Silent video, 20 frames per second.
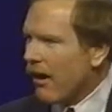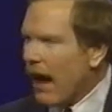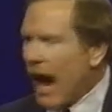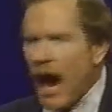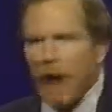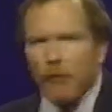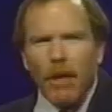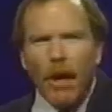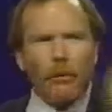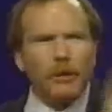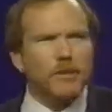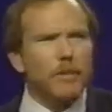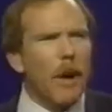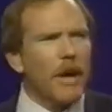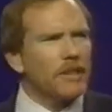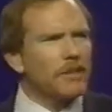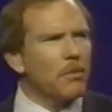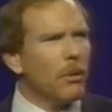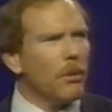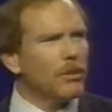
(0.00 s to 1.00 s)
I'm not
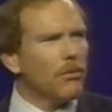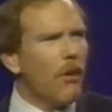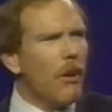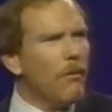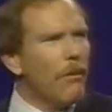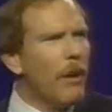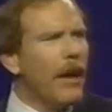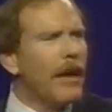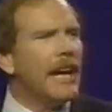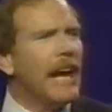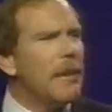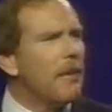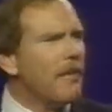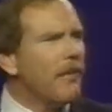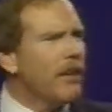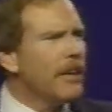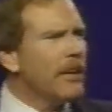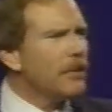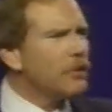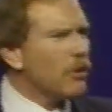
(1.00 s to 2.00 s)
responsible to obey him
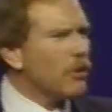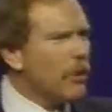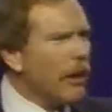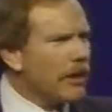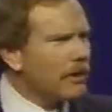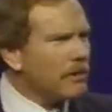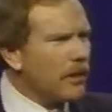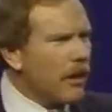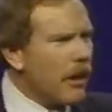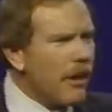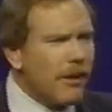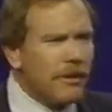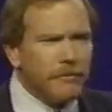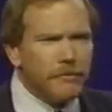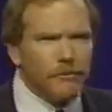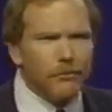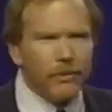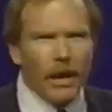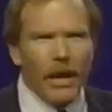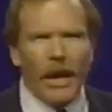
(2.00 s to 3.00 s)
if he disobeys God.
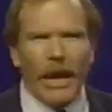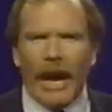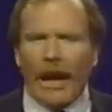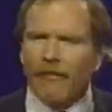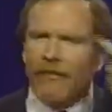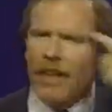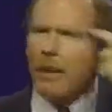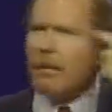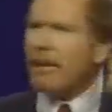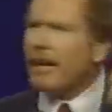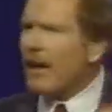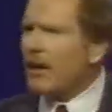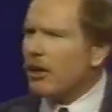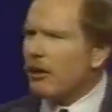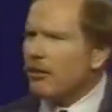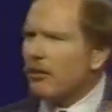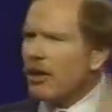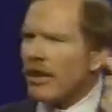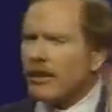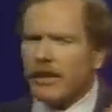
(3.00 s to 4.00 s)
And they began
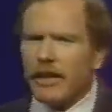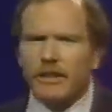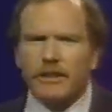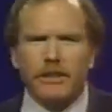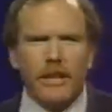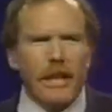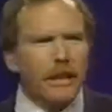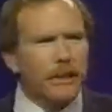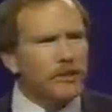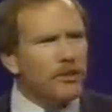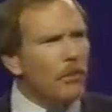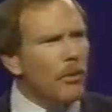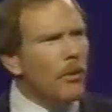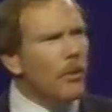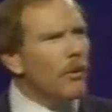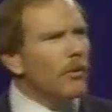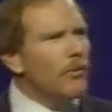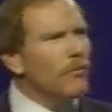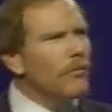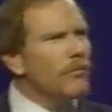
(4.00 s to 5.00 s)
to think these things
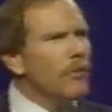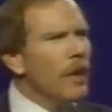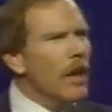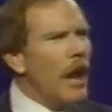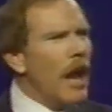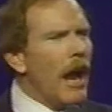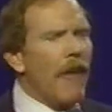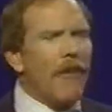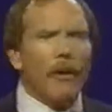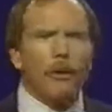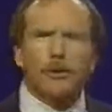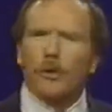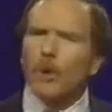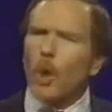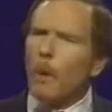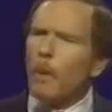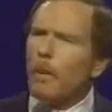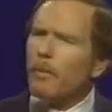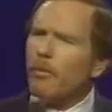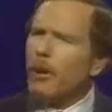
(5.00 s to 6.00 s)
through. And there was a
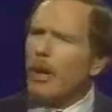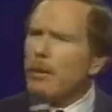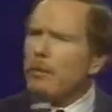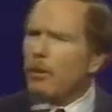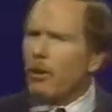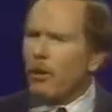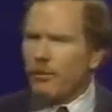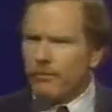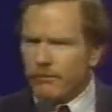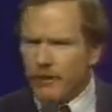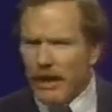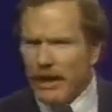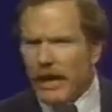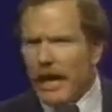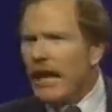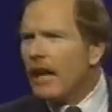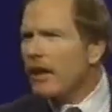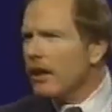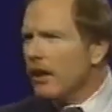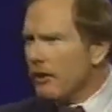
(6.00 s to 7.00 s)
group of people, in
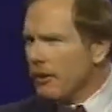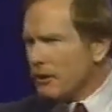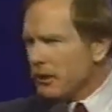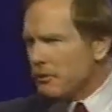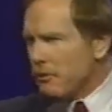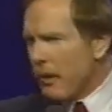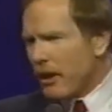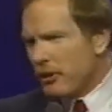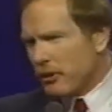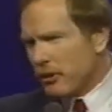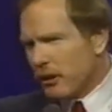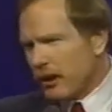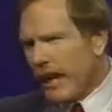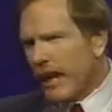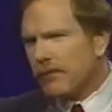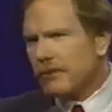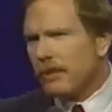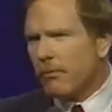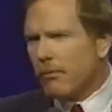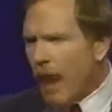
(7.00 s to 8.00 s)
England
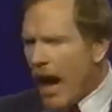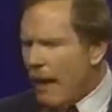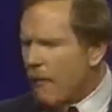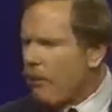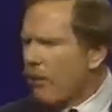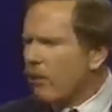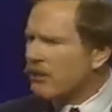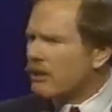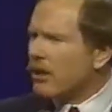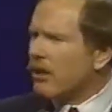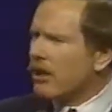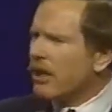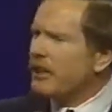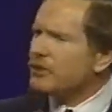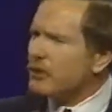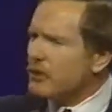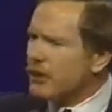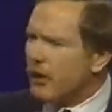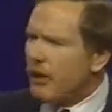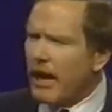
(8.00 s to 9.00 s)
especially, as the Bible was
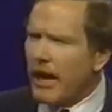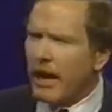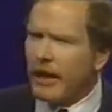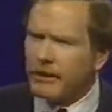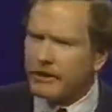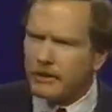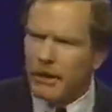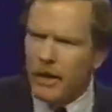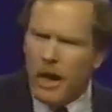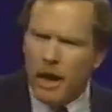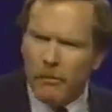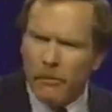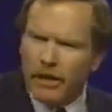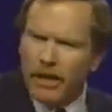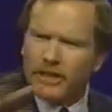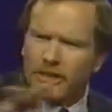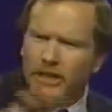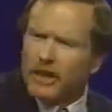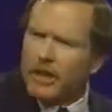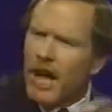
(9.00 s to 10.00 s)
unleashed in their hands,
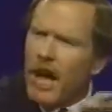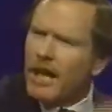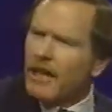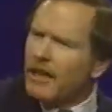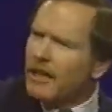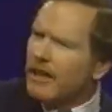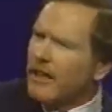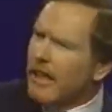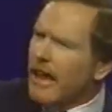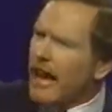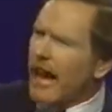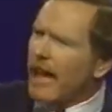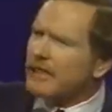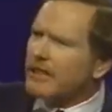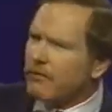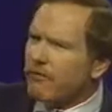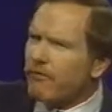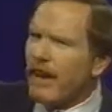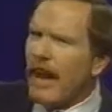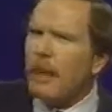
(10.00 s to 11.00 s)
because it got into the
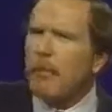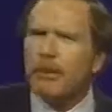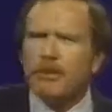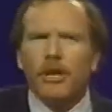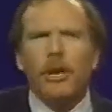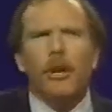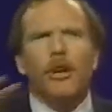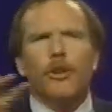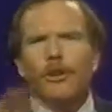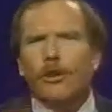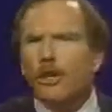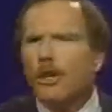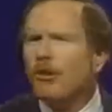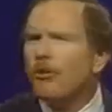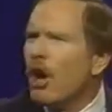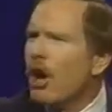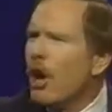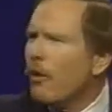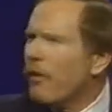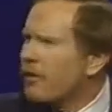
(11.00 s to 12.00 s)
hands of families. Do
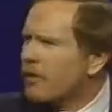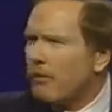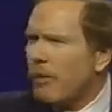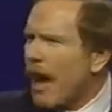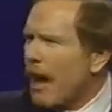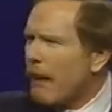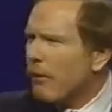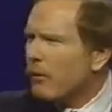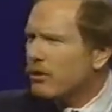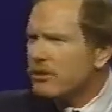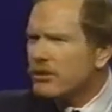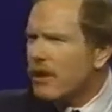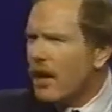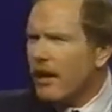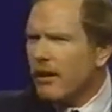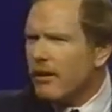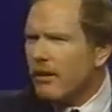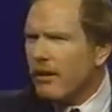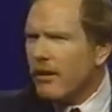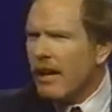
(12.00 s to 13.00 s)
you know that the Bible was
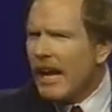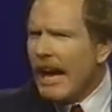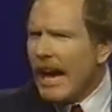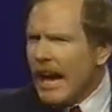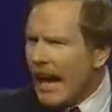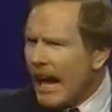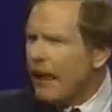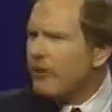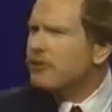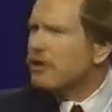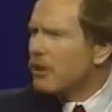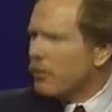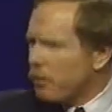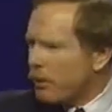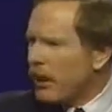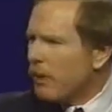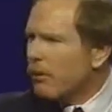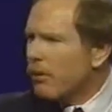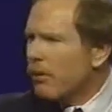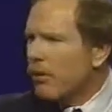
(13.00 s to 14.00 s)
not in the hands of the
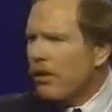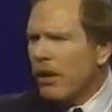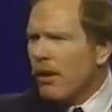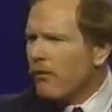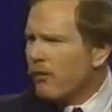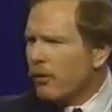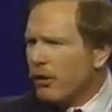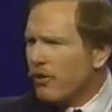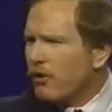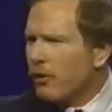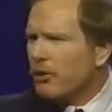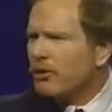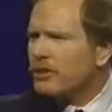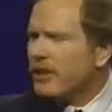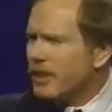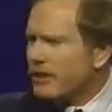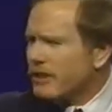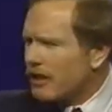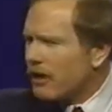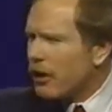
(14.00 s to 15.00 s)
people for the
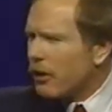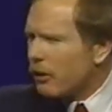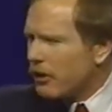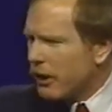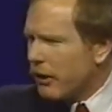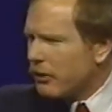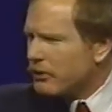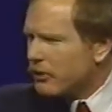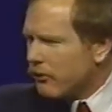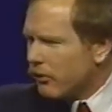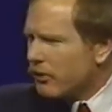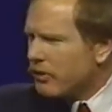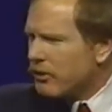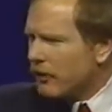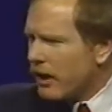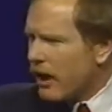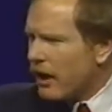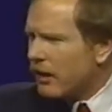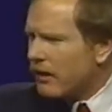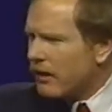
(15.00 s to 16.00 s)
first 1,600 years of
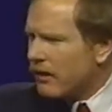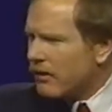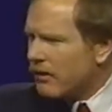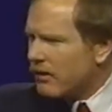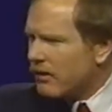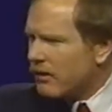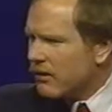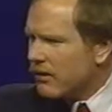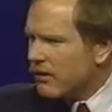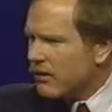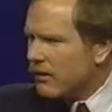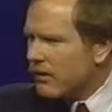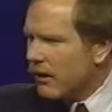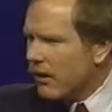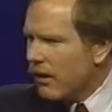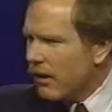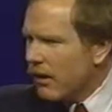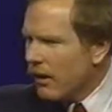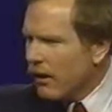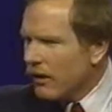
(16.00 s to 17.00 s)
Christianity?
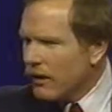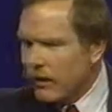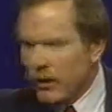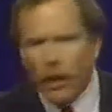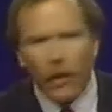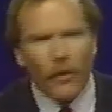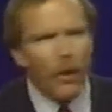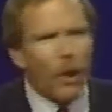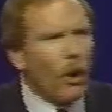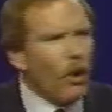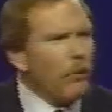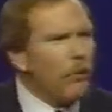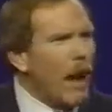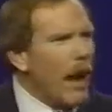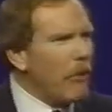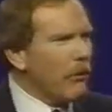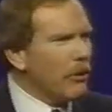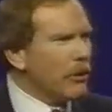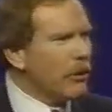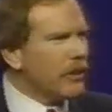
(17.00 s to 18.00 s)
You know, the only
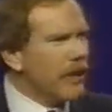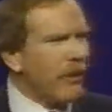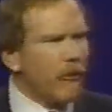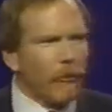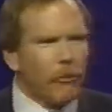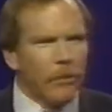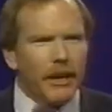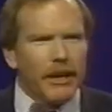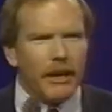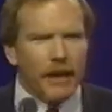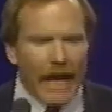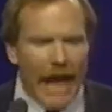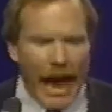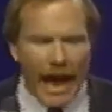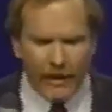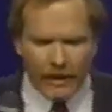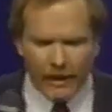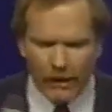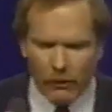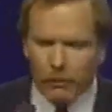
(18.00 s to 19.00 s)
Bible you could get would be in
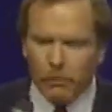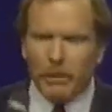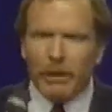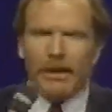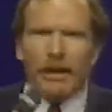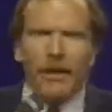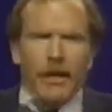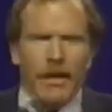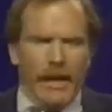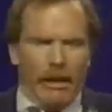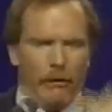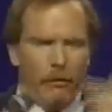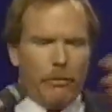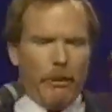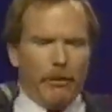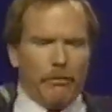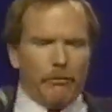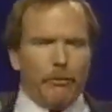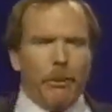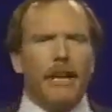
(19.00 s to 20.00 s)
Latin, and it would
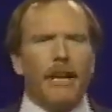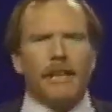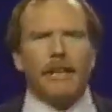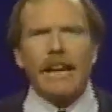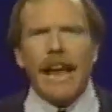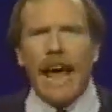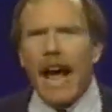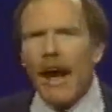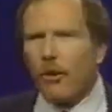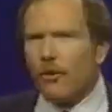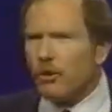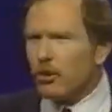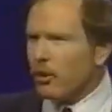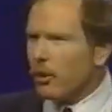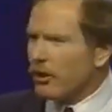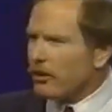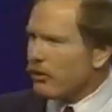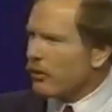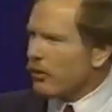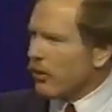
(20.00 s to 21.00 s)
be pinned down
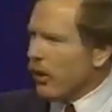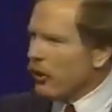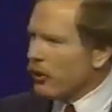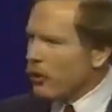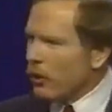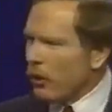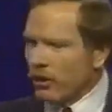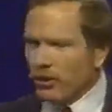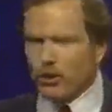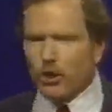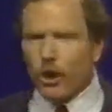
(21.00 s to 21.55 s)
to a